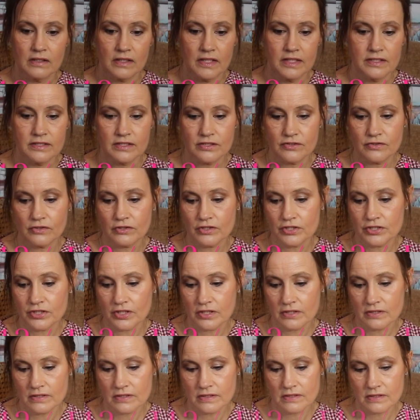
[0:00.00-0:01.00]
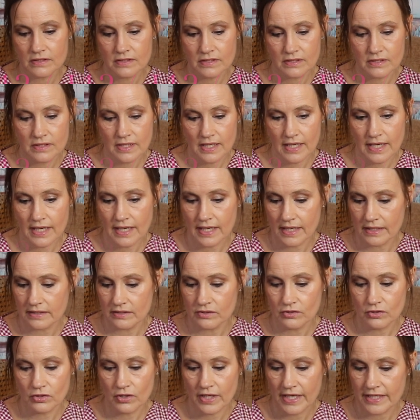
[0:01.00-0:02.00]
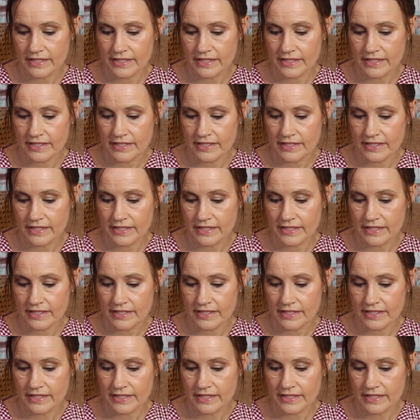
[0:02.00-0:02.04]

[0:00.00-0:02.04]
instructions, and no